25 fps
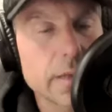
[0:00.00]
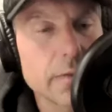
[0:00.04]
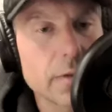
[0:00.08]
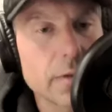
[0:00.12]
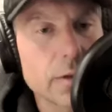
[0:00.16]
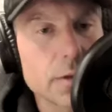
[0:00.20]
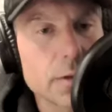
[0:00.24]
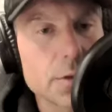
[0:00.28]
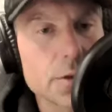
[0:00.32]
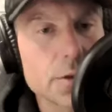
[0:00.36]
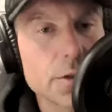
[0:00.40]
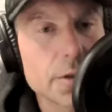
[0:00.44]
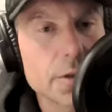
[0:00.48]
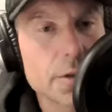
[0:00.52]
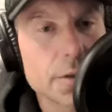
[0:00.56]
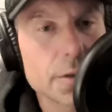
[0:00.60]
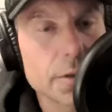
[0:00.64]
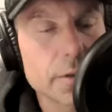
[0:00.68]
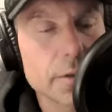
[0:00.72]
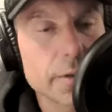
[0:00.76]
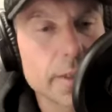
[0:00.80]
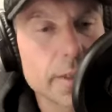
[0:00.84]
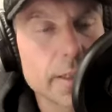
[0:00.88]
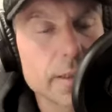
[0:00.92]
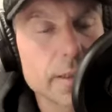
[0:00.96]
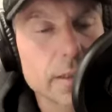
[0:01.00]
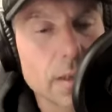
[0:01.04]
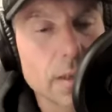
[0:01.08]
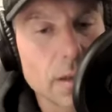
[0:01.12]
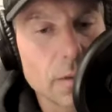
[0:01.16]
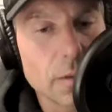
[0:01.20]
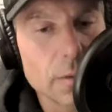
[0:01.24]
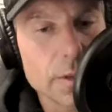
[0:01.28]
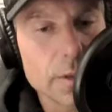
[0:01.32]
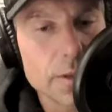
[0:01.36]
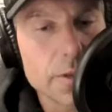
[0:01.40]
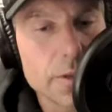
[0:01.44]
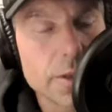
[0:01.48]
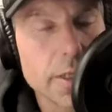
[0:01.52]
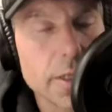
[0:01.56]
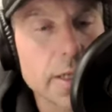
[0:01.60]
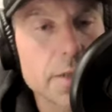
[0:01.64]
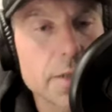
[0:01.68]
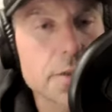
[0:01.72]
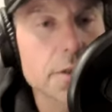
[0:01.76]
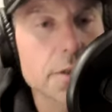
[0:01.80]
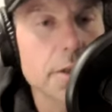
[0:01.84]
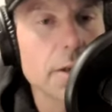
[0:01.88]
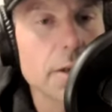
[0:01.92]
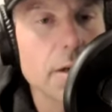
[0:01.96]
evolution too, and it's always
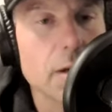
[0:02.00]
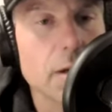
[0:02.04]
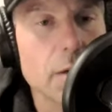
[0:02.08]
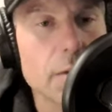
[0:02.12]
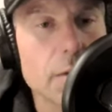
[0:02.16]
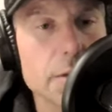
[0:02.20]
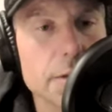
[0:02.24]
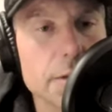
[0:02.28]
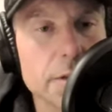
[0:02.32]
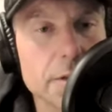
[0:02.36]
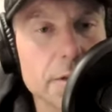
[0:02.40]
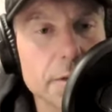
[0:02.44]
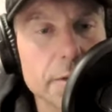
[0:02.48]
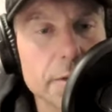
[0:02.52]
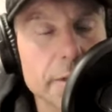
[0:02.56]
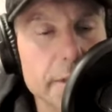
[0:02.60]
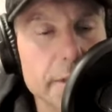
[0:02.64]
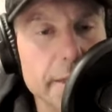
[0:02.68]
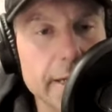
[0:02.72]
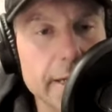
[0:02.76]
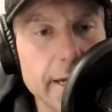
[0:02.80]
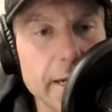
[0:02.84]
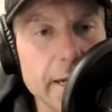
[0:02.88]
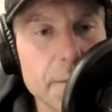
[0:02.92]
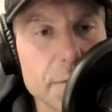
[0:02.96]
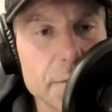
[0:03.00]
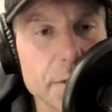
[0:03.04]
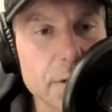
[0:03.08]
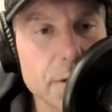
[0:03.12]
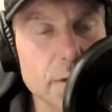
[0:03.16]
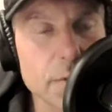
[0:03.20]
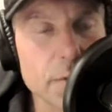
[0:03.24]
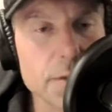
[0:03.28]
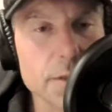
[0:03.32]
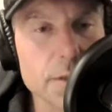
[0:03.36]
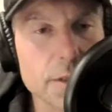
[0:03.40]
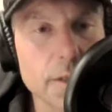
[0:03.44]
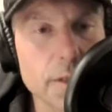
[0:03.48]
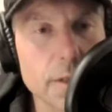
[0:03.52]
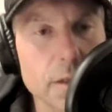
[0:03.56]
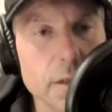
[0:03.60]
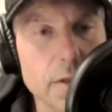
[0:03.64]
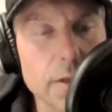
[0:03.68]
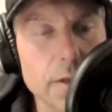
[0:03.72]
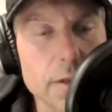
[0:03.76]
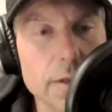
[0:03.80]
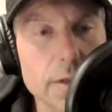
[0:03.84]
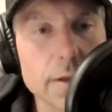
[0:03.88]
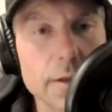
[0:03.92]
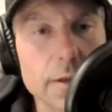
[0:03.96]
changing. You're always going to adapt. You're always going to
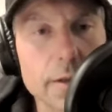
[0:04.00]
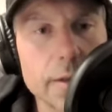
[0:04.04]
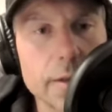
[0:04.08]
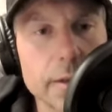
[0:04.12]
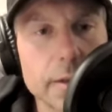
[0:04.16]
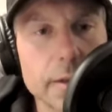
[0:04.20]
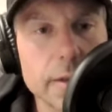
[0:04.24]
learn.